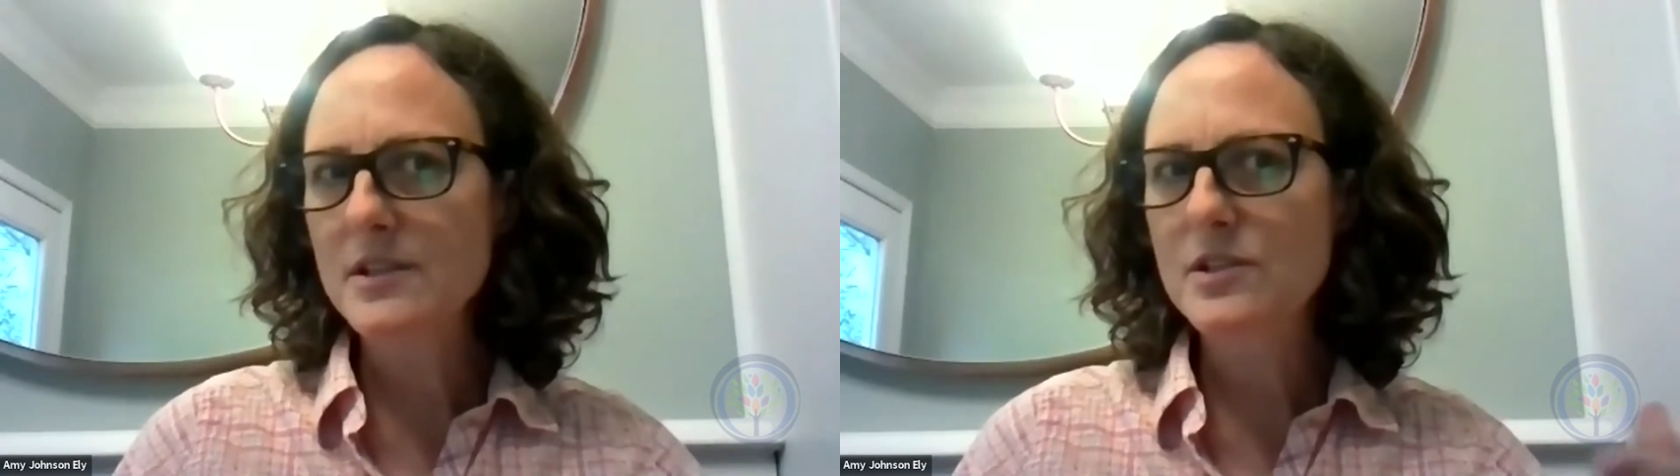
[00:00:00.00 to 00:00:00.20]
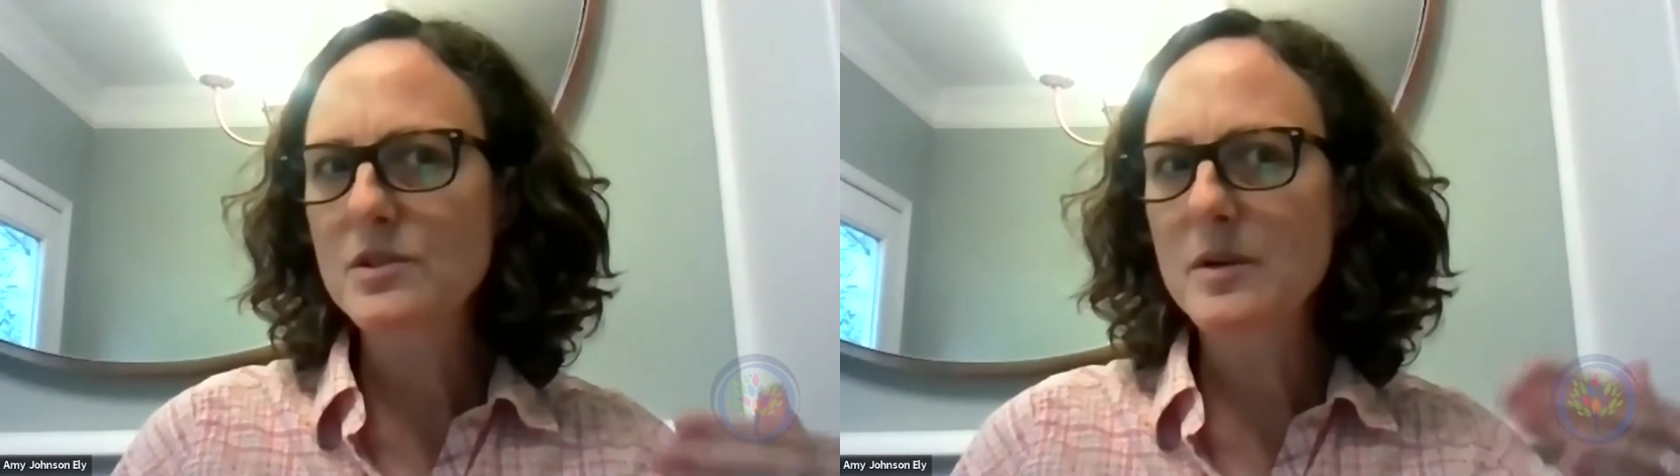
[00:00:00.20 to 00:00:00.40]

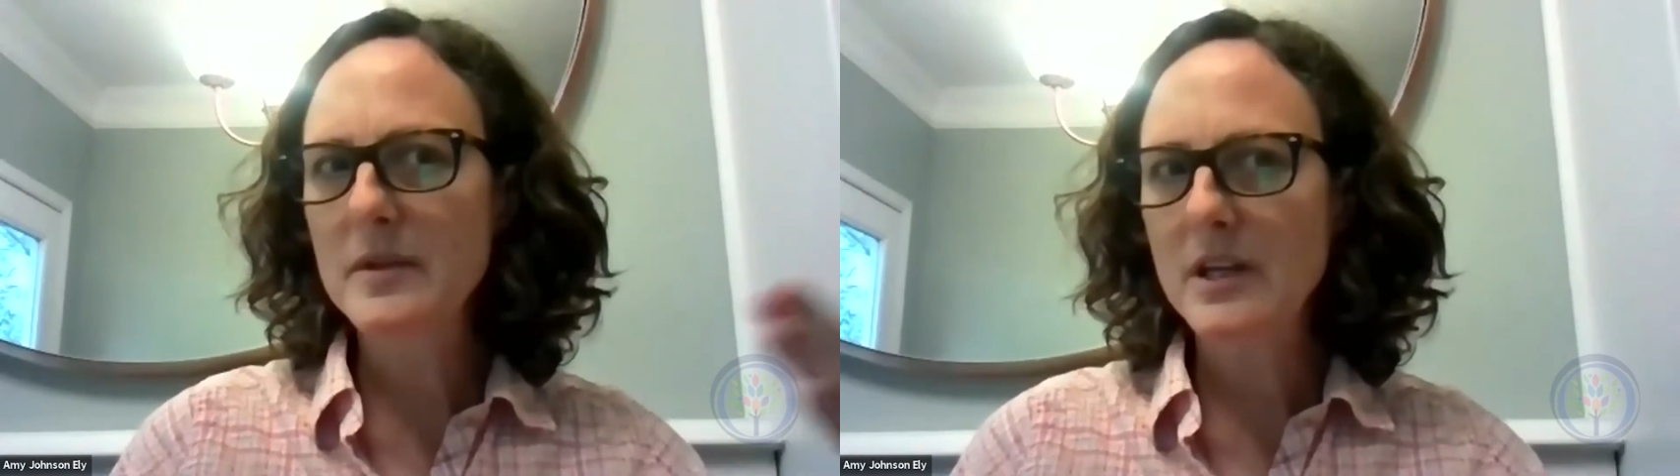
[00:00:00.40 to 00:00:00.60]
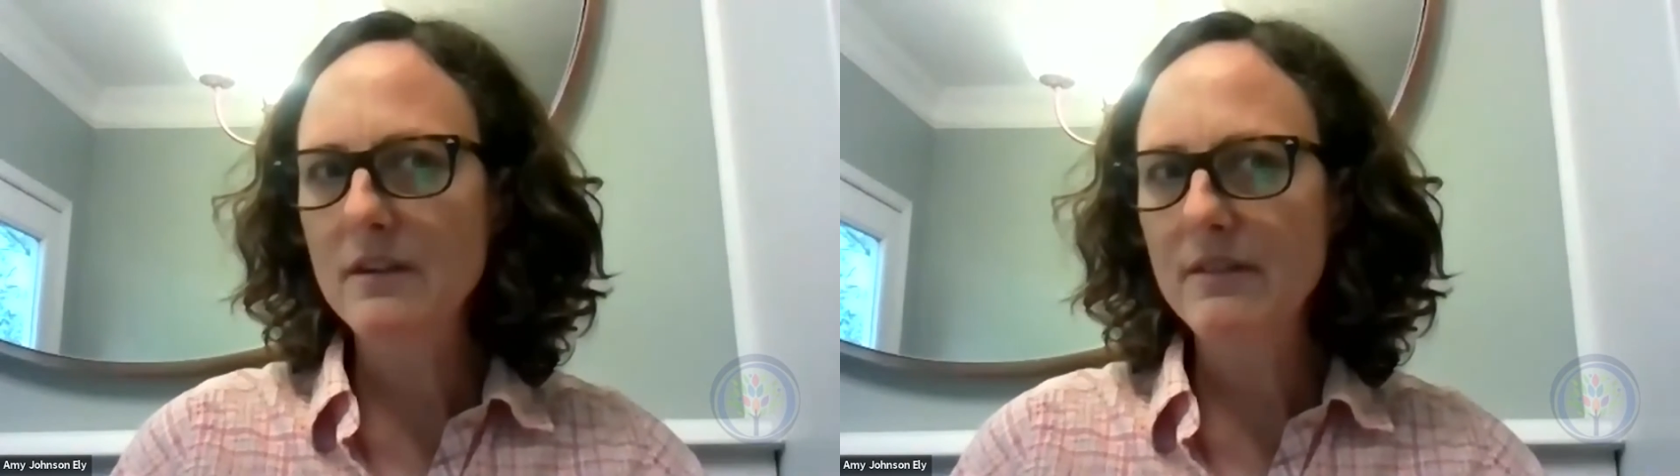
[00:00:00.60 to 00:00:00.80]
do
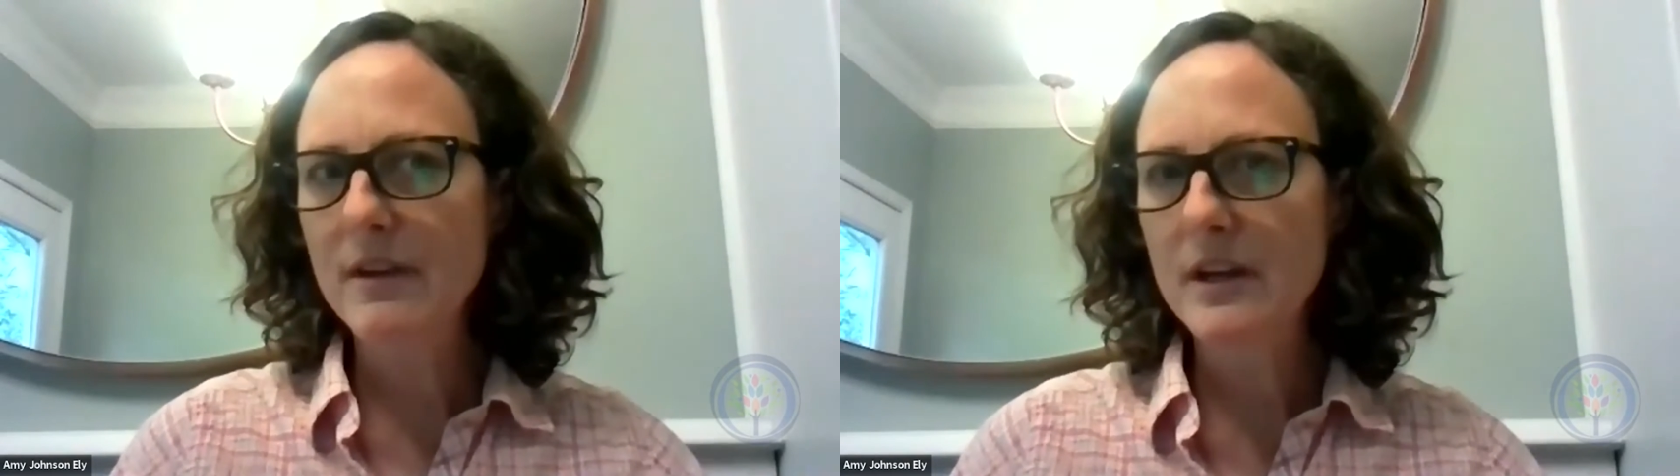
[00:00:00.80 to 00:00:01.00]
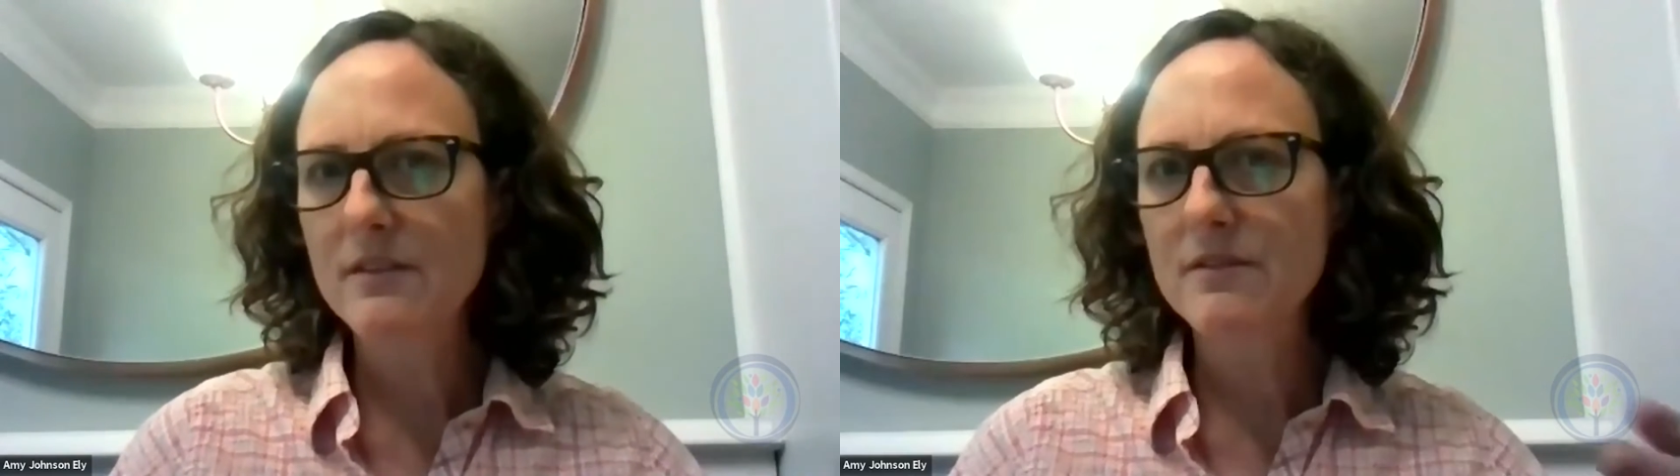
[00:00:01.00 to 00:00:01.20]
something
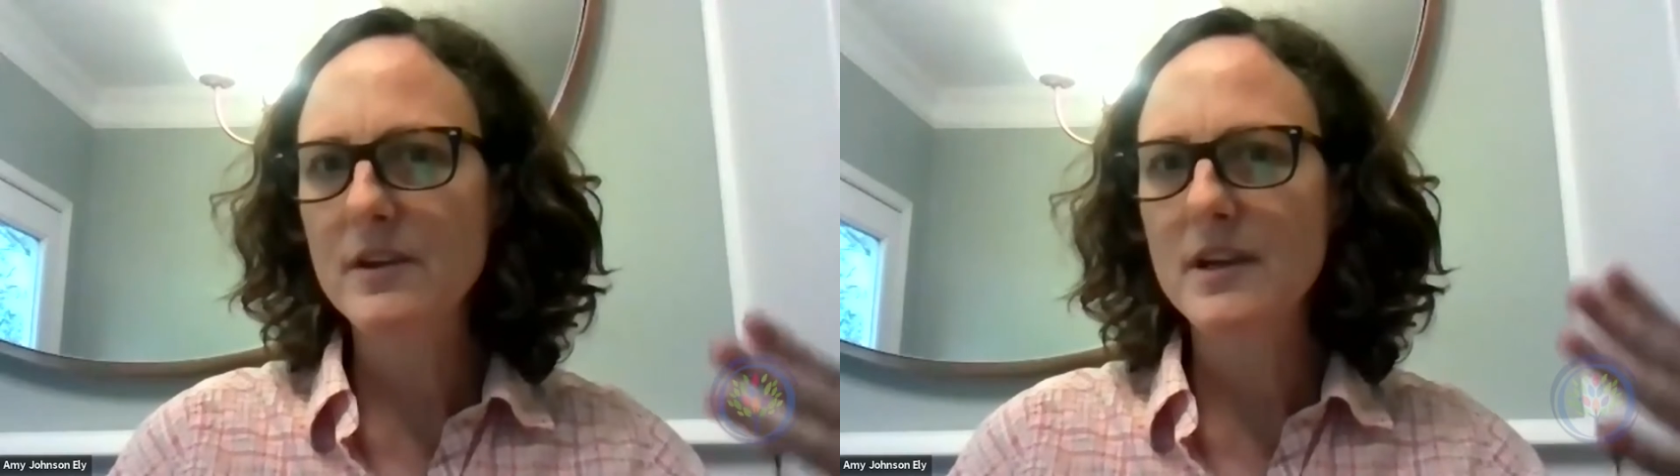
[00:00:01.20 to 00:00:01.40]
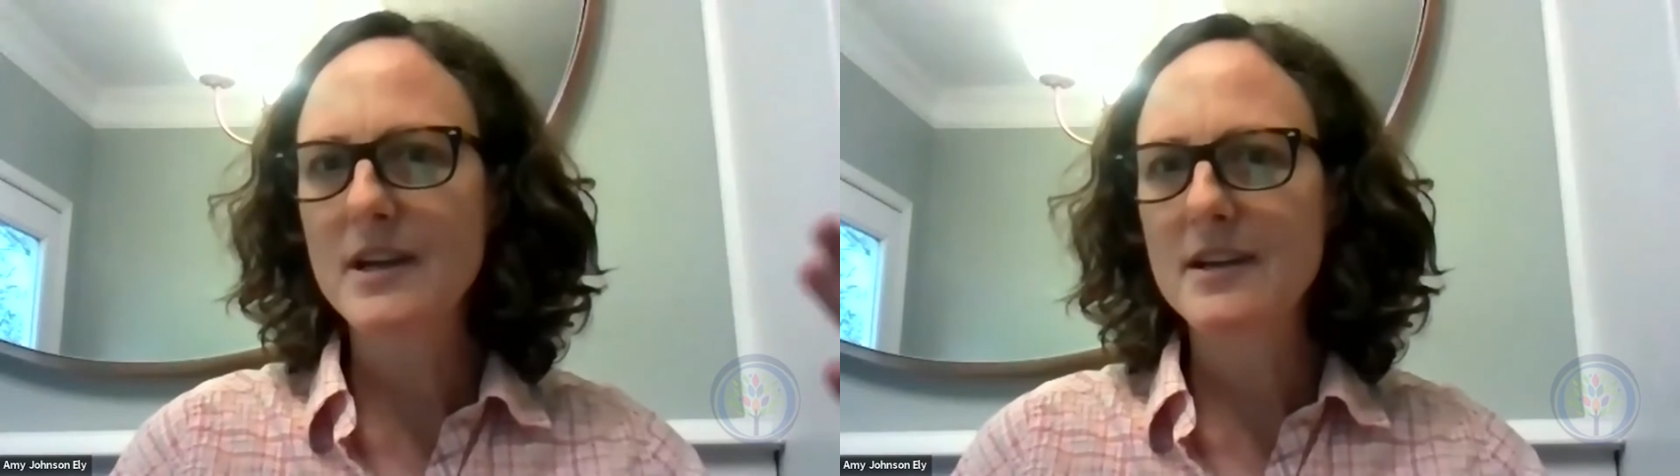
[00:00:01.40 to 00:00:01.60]

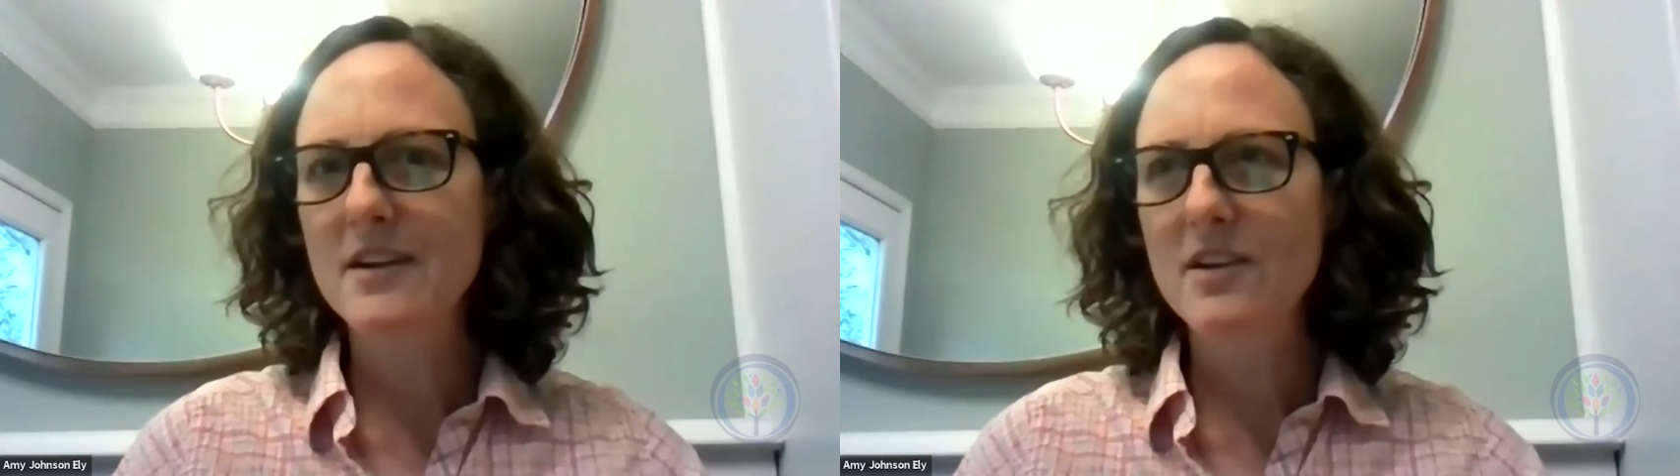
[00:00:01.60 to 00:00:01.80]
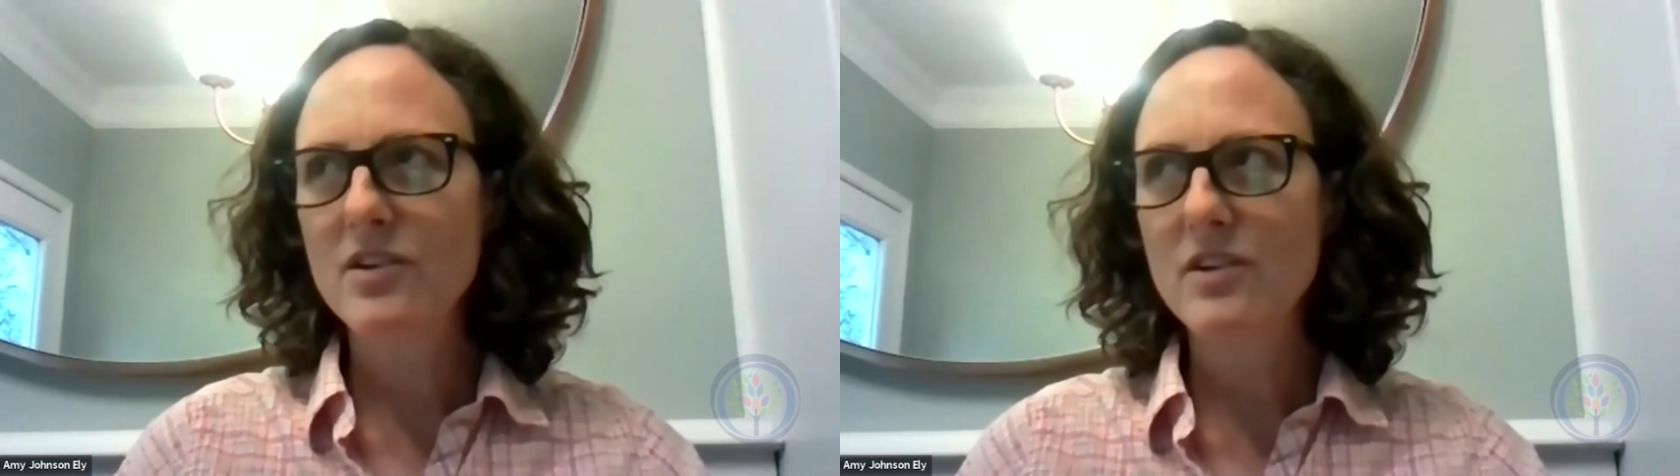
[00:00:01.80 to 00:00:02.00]
innovative
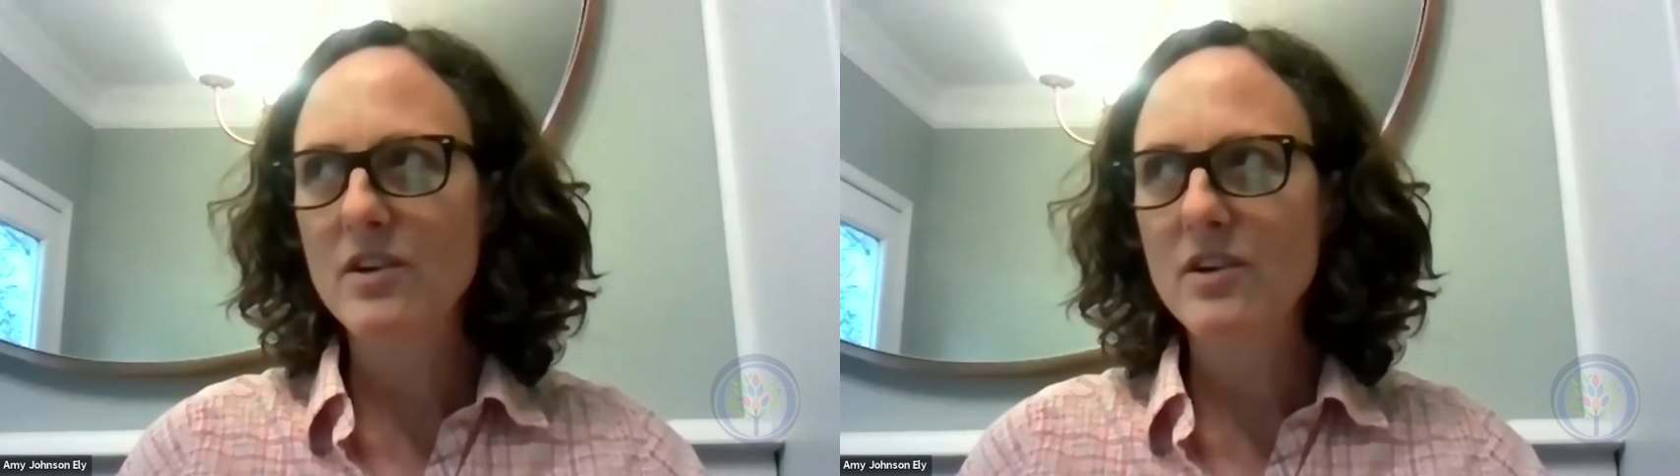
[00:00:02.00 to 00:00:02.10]
and